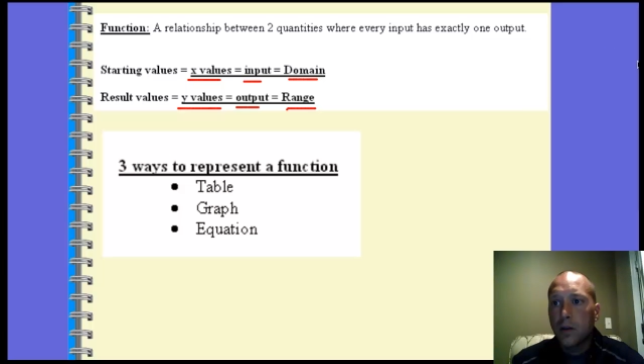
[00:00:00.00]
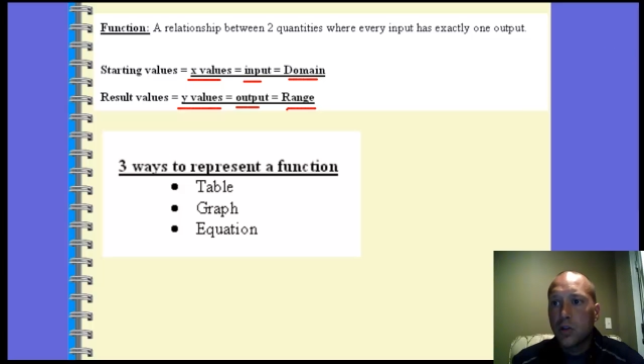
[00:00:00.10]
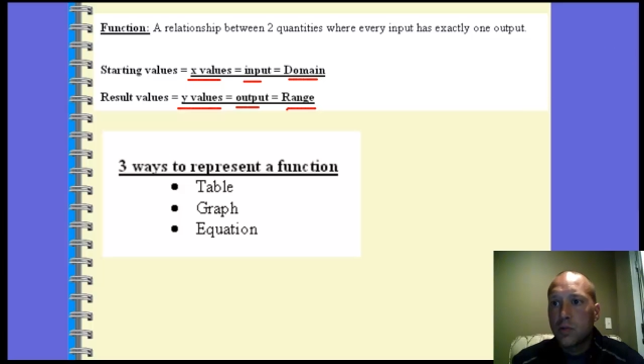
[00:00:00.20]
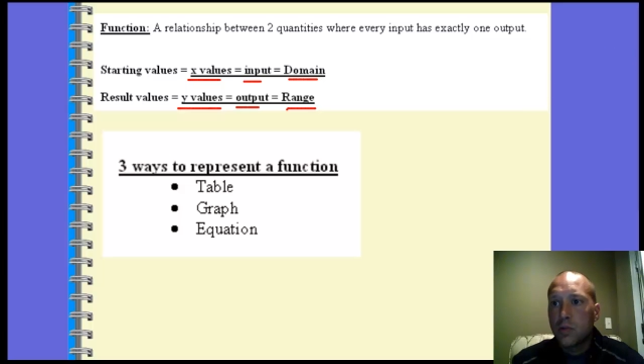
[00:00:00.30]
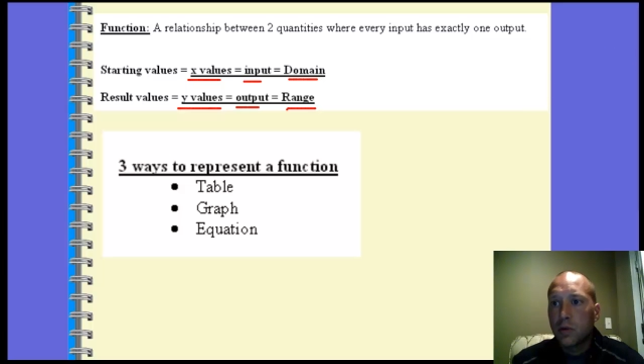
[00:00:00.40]

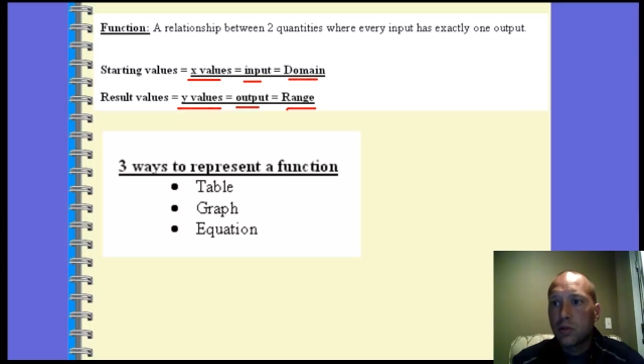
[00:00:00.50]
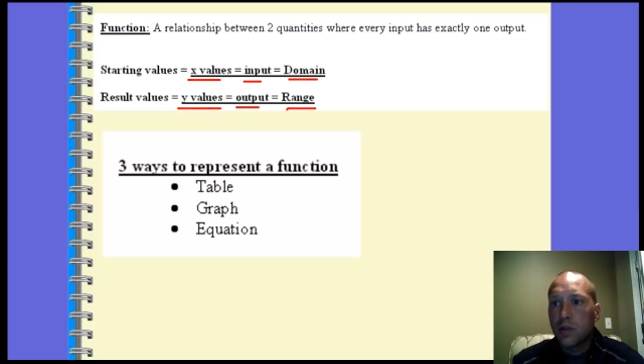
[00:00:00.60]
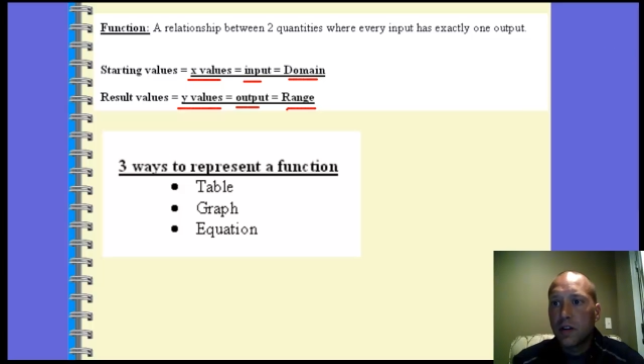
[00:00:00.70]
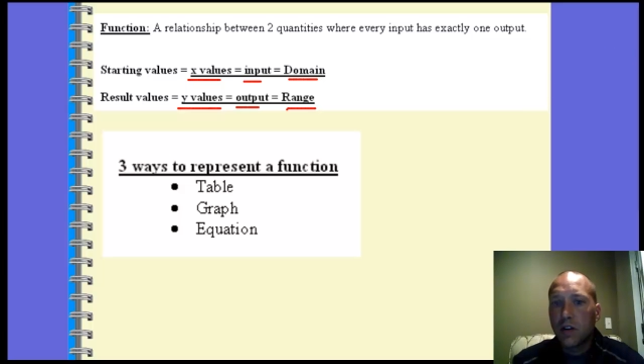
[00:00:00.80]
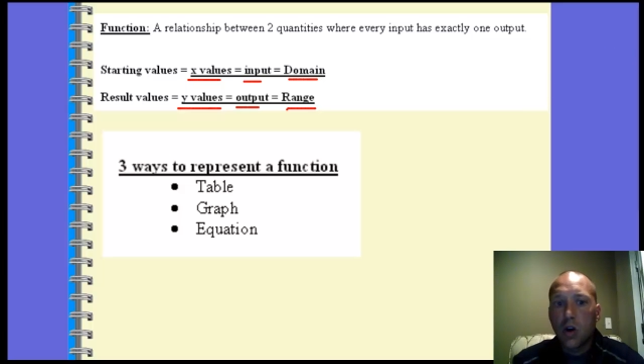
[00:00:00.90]
You should be able to do
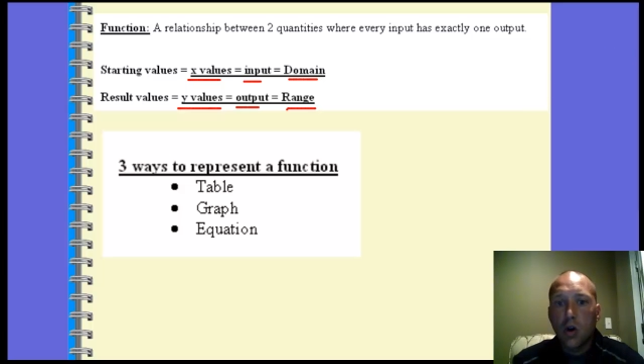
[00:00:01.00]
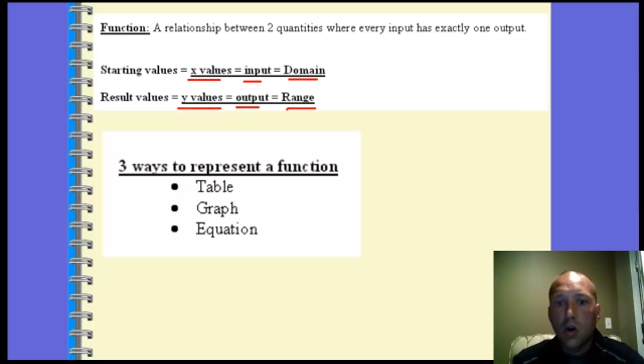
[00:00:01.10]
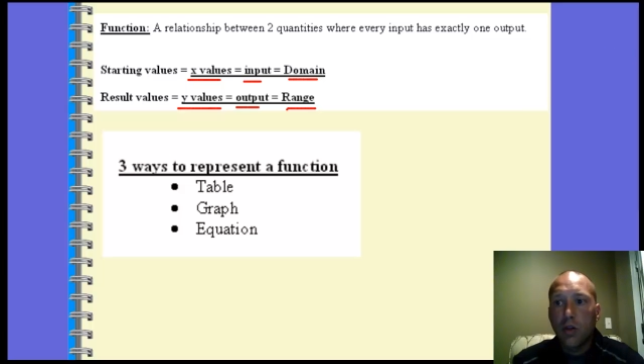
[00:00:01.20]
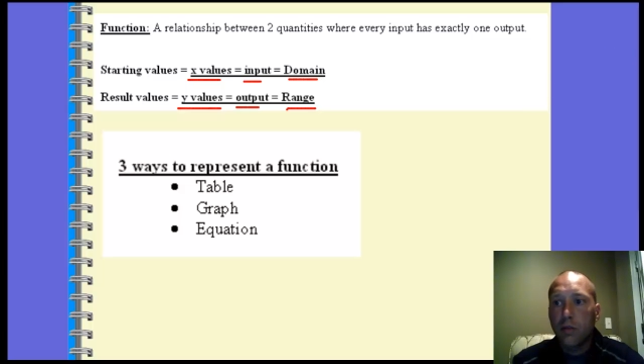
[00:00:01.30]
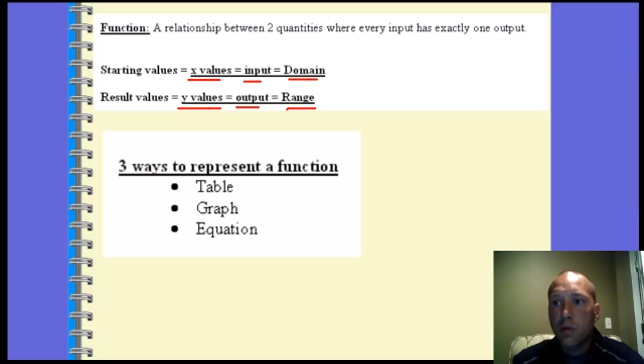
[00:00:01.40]
that
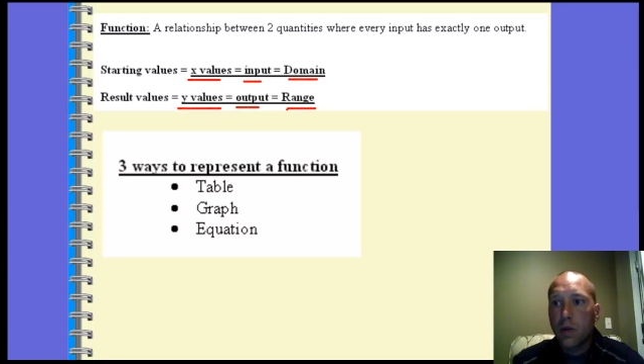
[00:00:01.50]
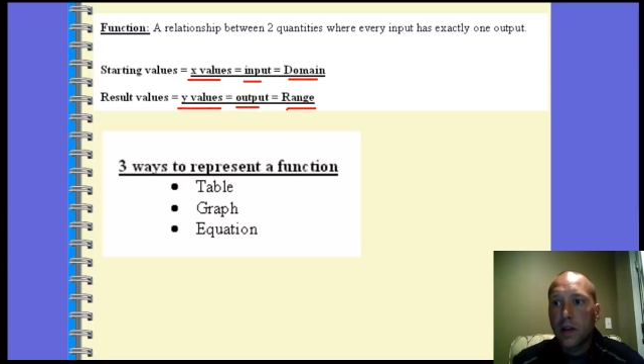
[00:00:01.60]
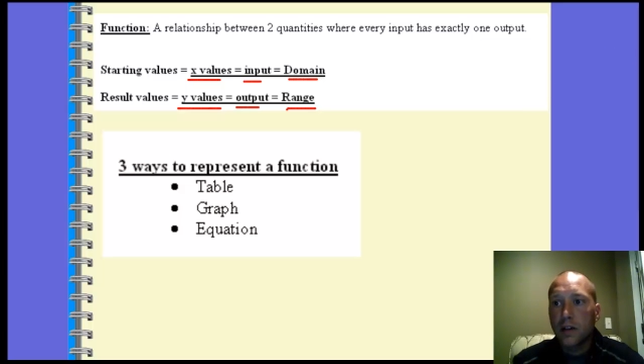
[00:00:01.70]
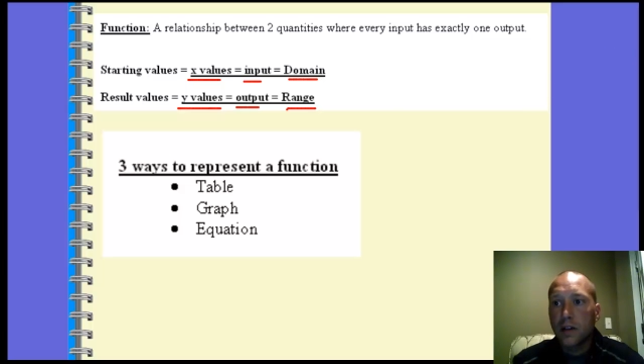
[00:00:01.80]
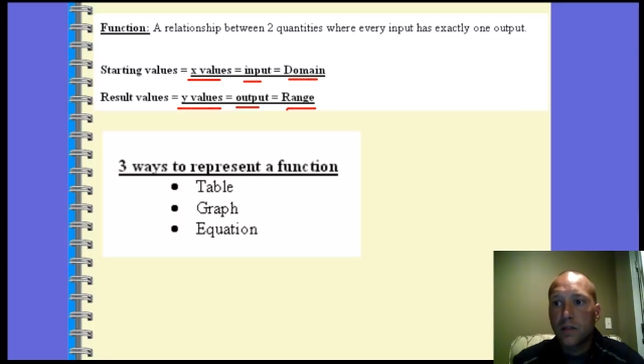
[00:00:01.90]
all three
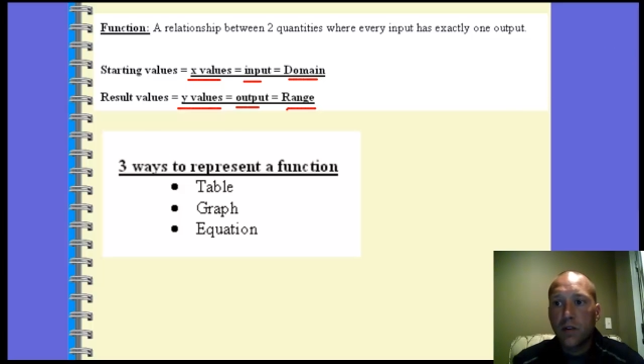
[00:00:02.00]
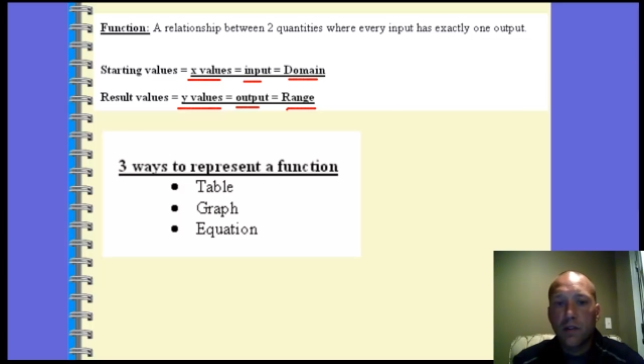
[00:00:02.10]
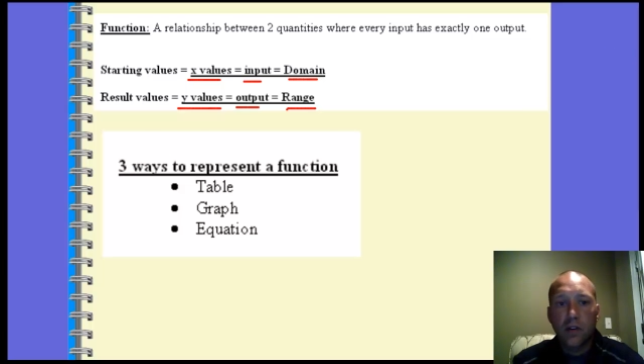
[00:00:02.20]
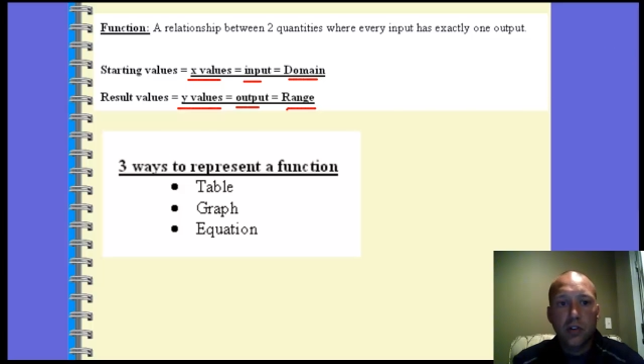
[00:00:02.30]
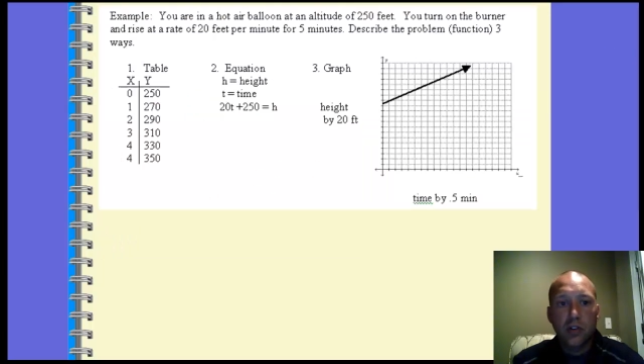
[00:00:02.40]
ways for a
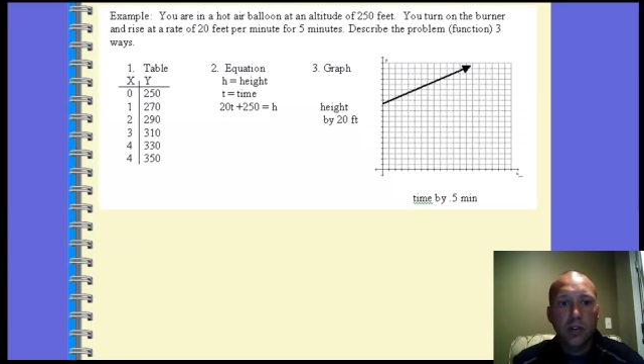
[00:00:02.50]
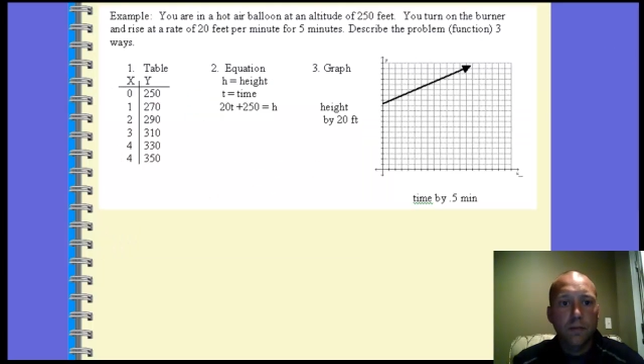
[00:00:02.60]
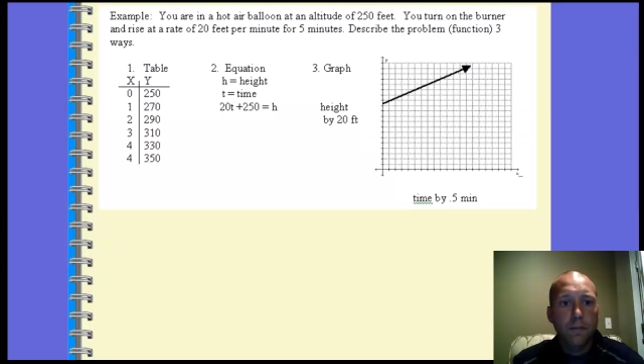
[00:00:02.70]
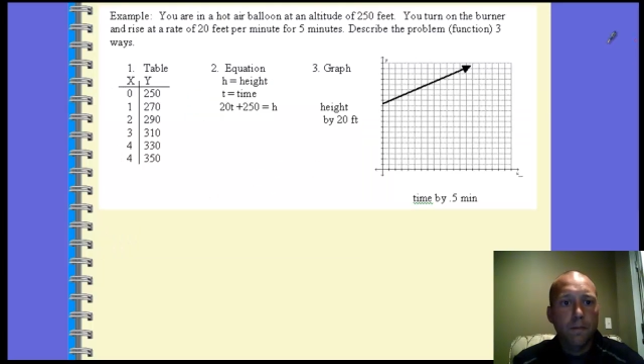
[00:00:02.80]
function.